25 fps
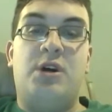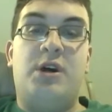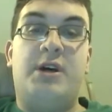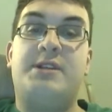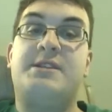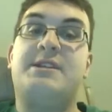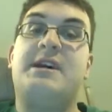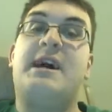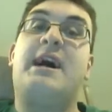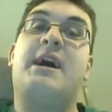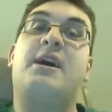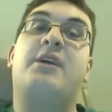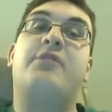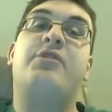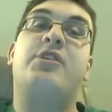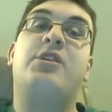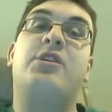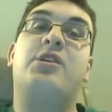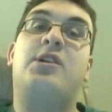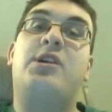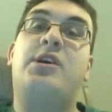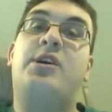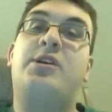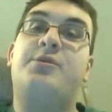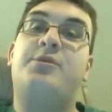Attack of the
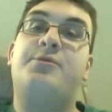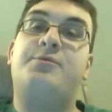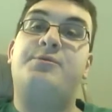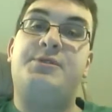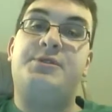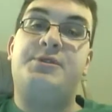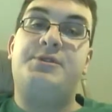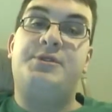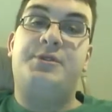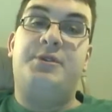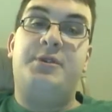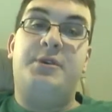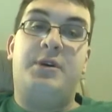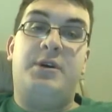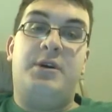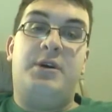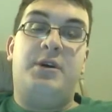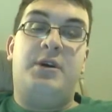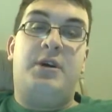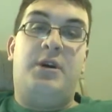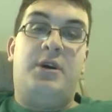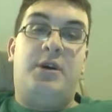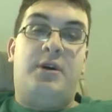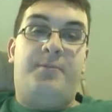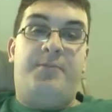Clones.
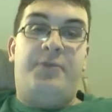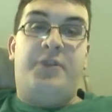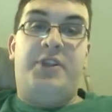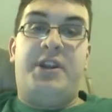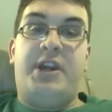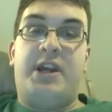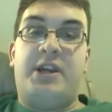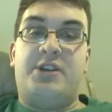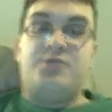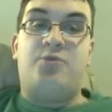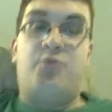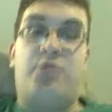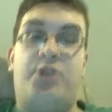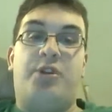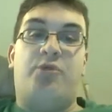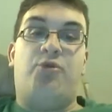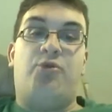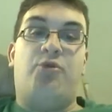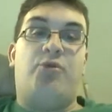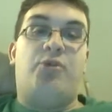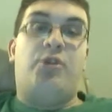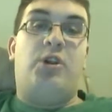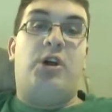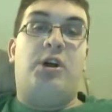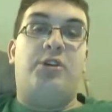The next one in
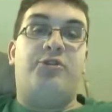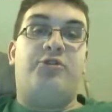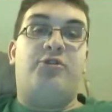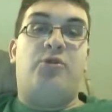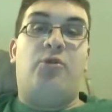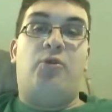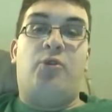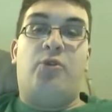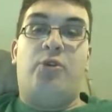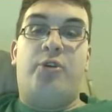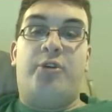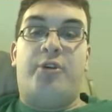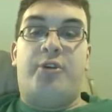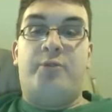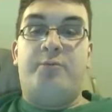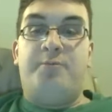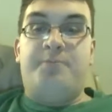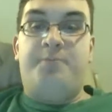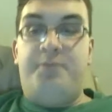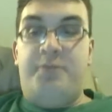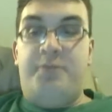chronological order.